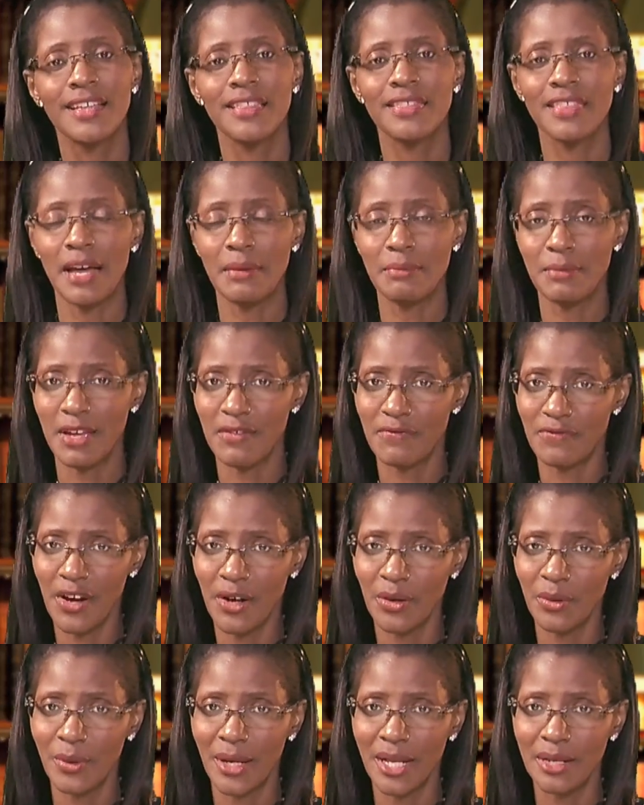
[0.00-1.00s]
that may
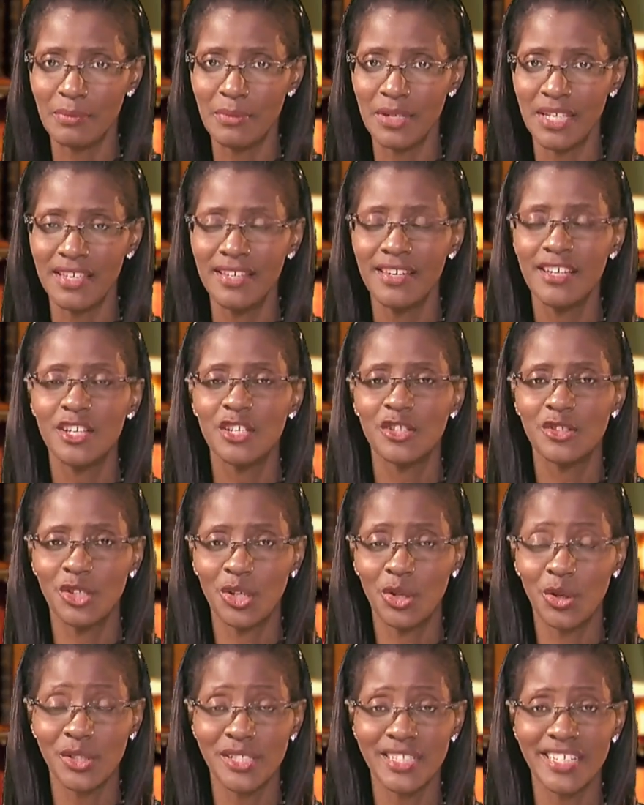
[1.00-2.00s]
very well be the
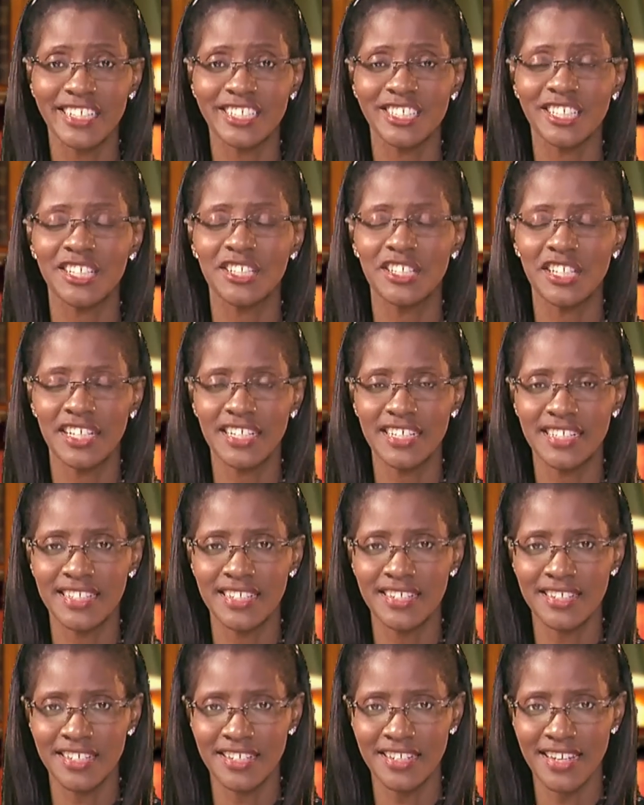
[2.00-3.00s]
law session to
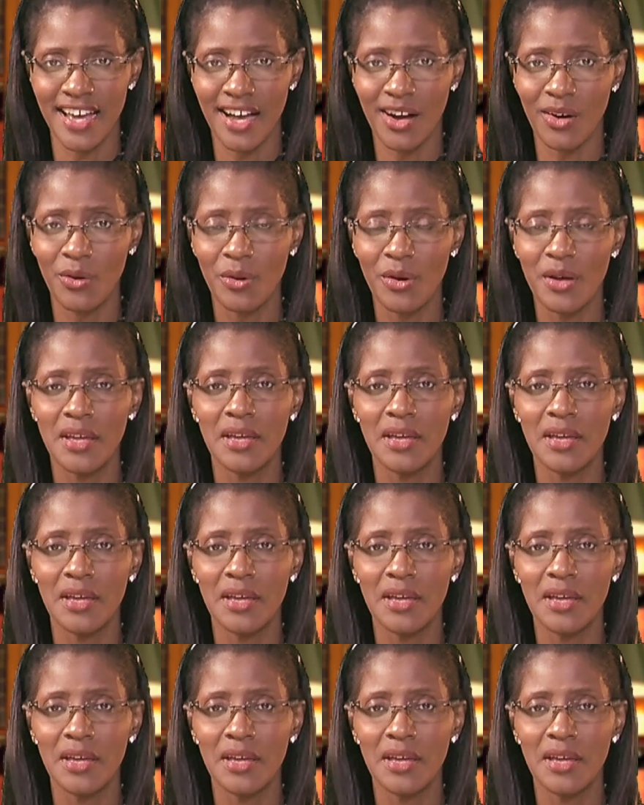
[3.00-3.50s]
listen to now,